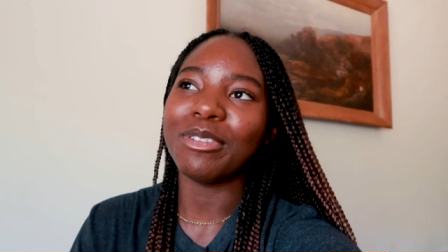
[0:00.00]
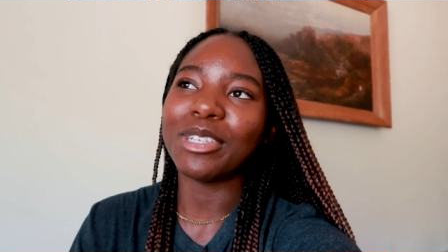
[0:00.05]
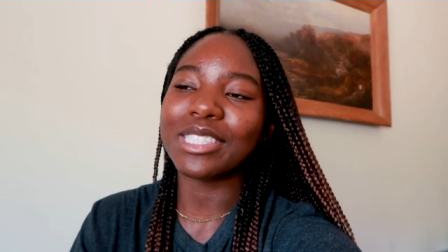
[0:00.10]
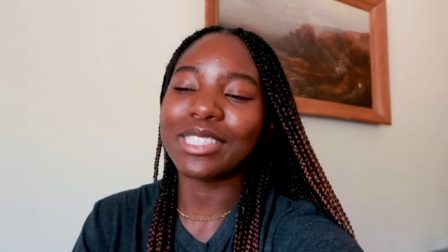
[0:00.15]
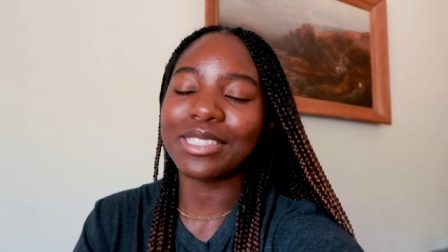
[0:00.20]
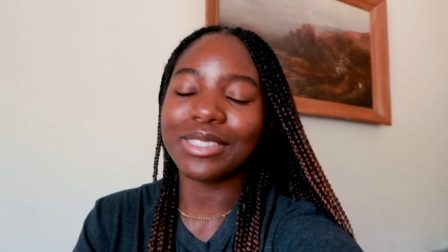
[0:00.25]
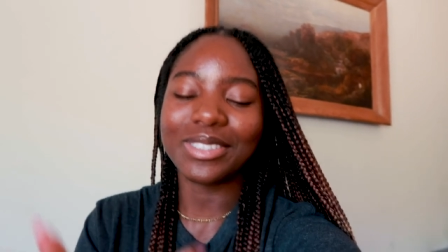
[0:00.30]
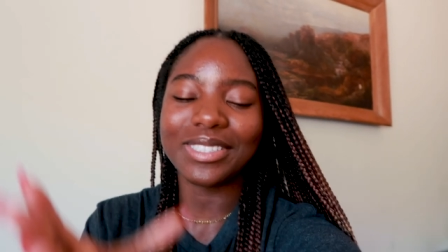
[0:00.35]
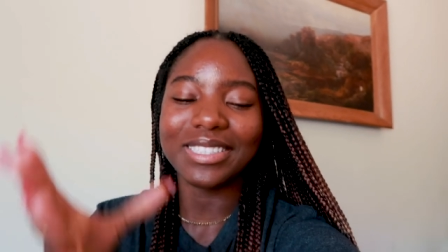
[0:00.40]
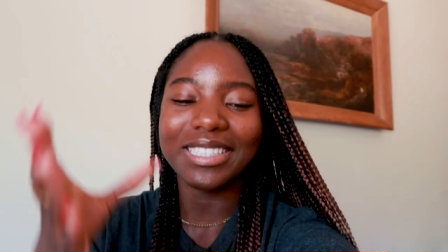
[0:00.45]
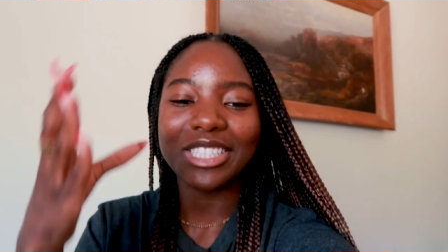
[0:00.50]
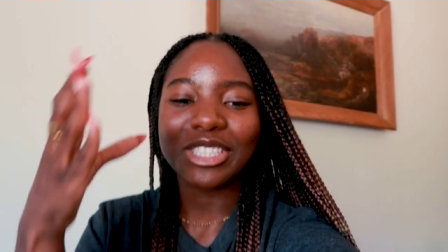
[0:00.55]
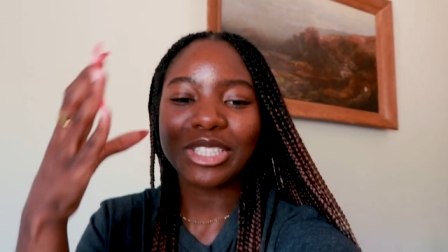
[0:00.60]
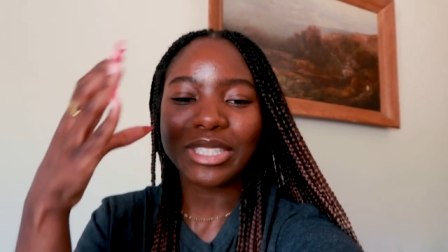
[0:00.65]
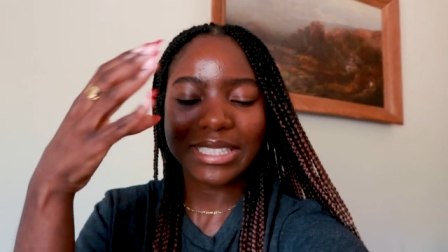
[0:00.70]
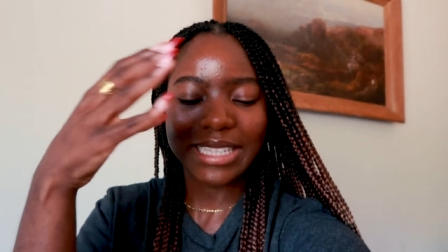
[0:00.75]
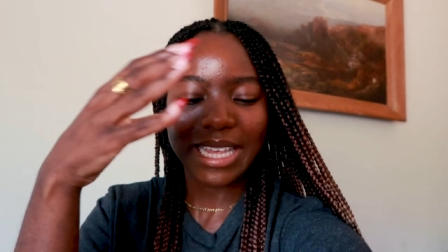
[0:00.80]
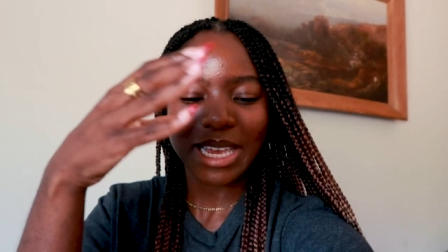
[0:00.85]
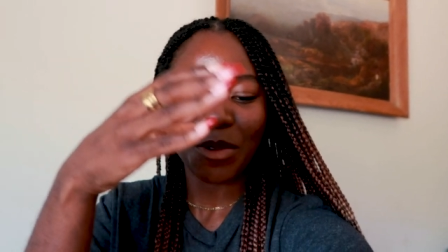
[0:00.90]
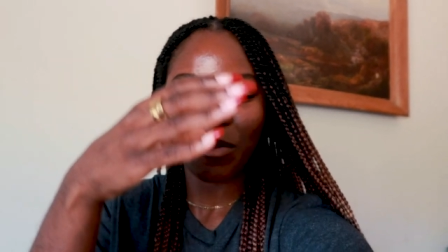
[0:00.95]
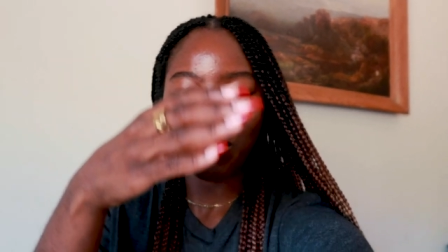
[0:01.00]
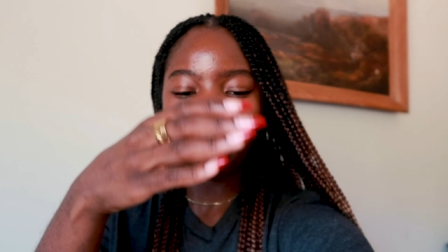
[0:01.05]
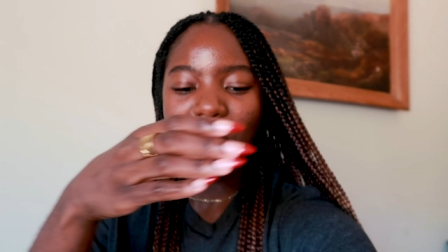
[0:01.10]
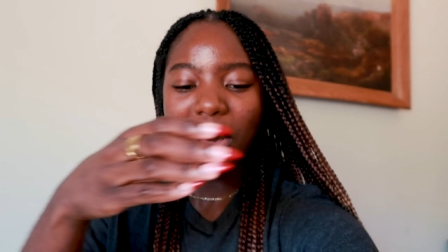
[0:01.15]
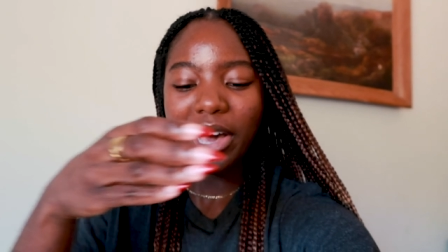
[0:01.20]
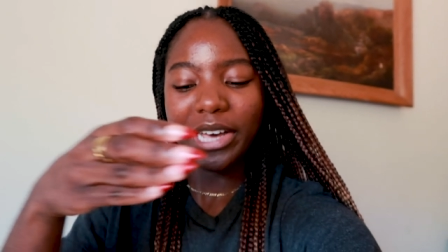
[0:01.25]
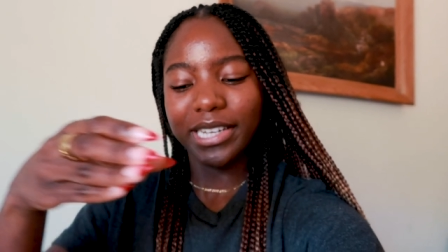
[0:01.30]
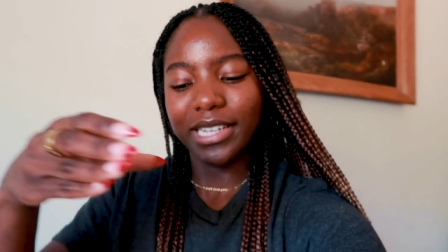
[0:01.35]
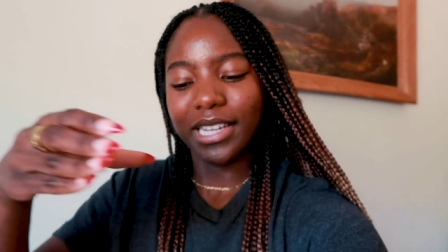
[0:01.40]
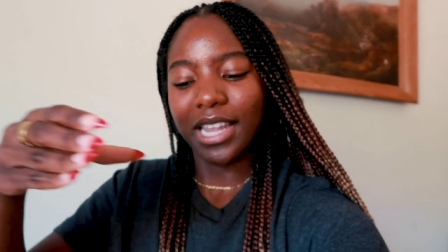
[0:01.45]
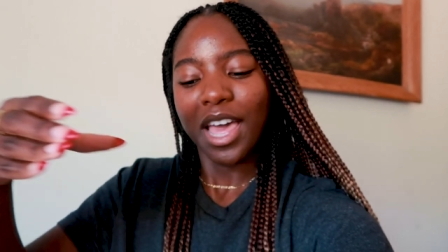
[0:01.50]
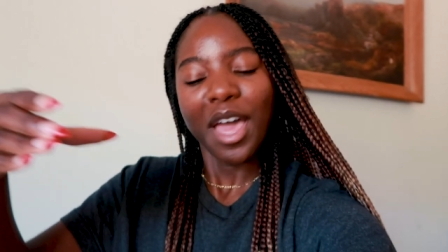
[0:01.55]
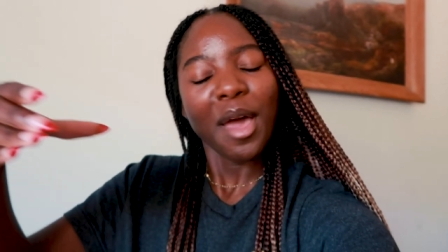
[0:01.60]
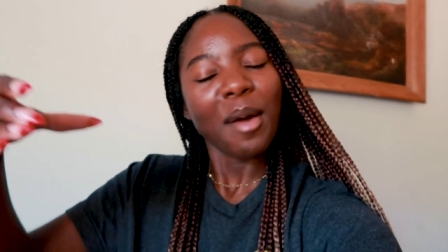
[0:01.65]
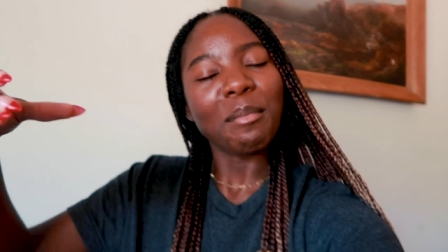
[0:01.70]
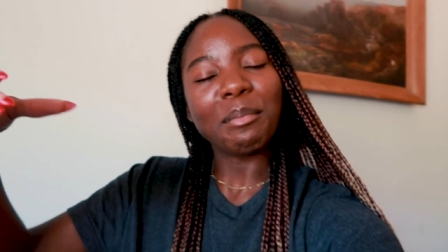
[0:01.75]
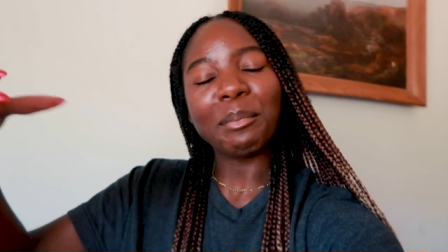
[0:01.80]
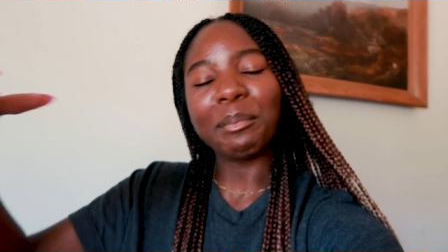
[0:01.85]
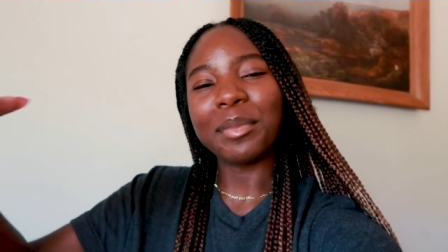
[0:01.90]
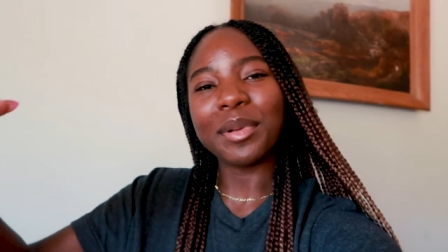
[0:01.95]
it was literally just like one
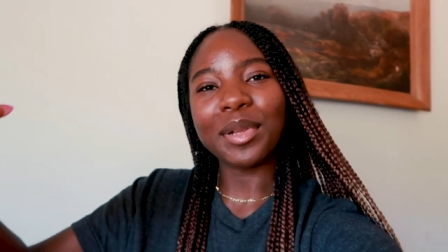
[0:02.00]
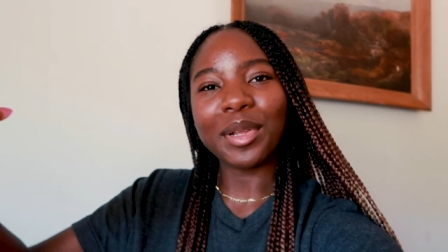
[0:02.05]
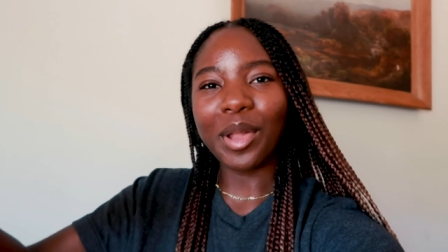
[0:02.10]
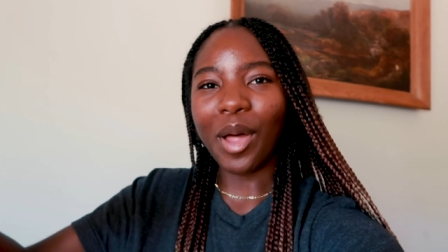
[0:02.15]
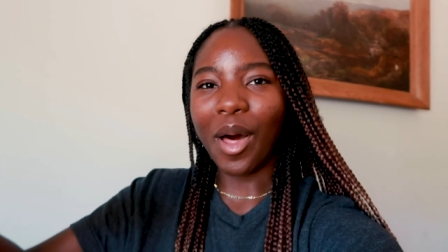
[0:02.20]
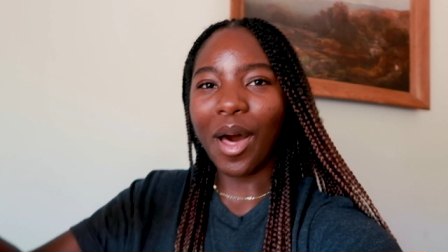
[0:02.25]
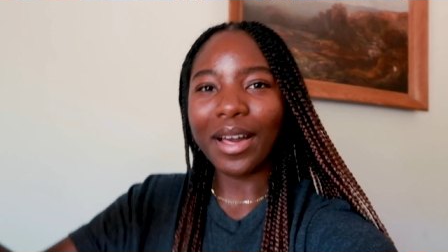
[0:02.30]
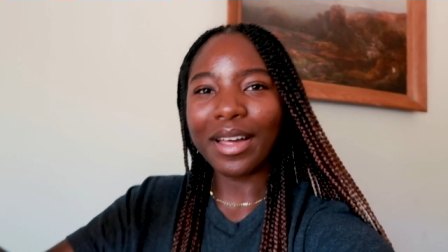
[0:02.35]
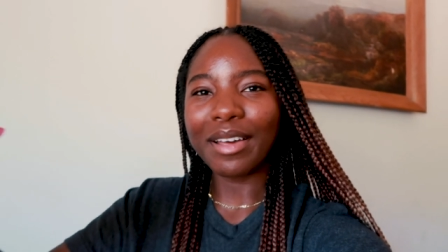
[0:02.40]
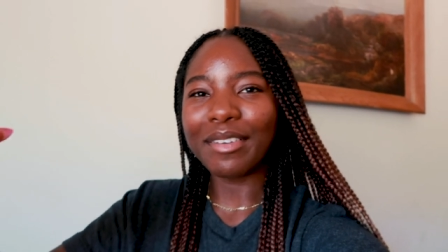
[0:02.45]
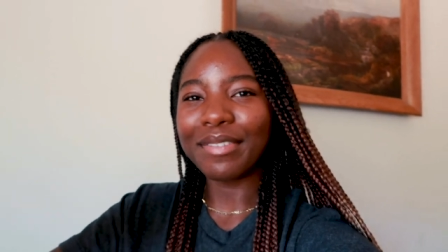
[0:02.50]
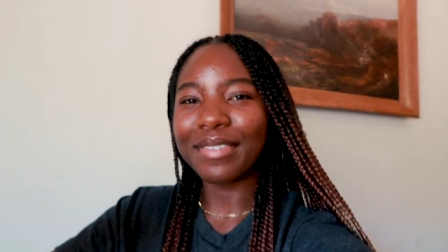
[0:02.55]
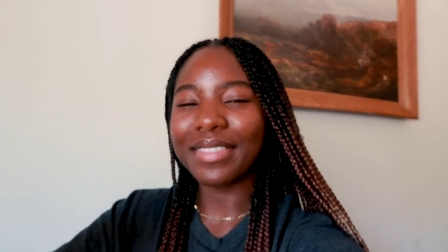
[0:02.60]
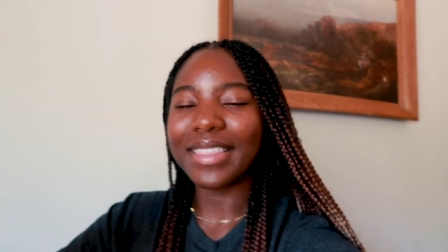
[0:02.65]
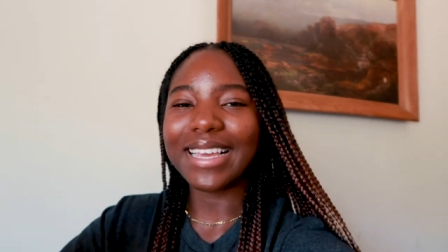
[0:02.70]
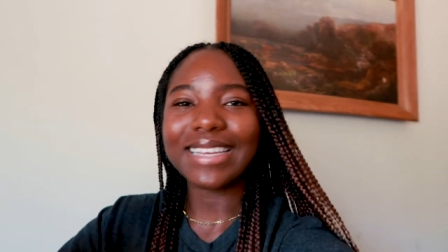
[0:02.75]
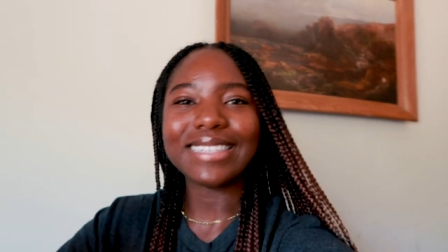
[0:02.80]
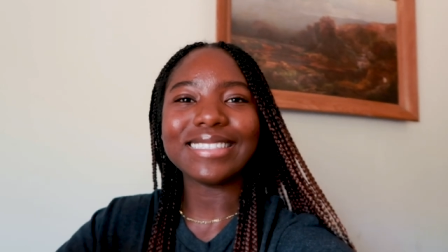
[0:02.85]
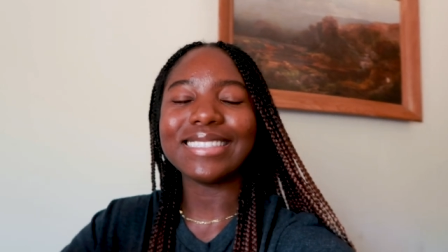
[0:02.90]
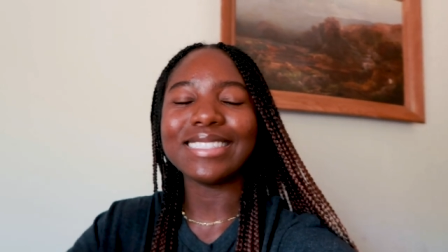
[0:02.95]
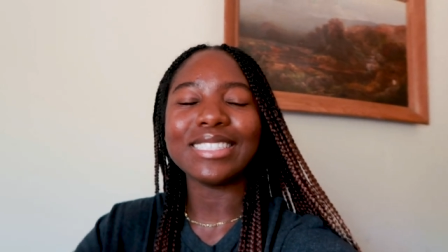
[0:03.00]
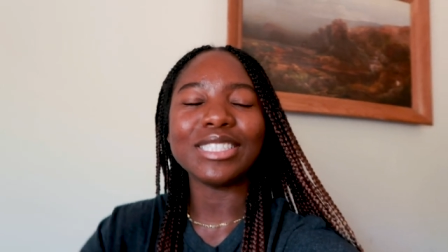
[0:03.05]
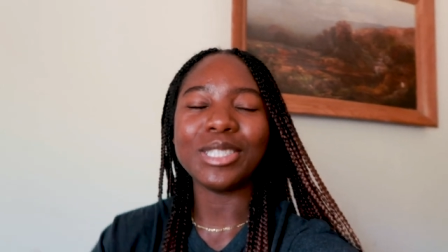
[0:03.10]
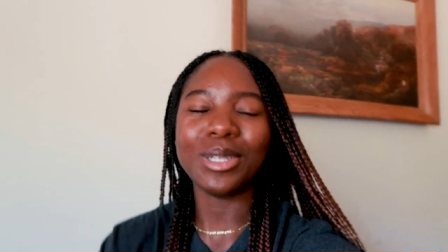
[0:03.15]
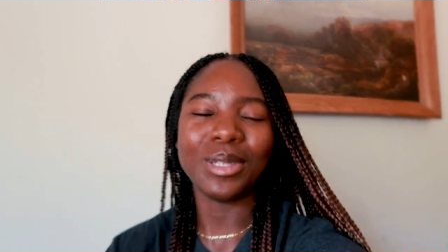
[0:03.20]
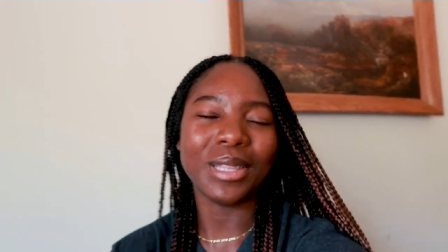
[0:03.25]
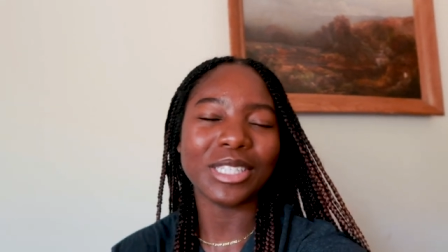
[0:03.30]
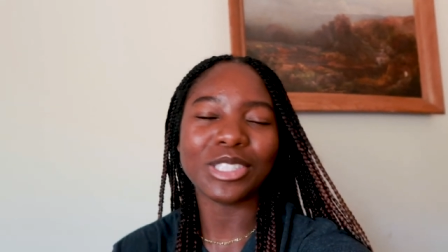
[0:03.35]
block of things to do,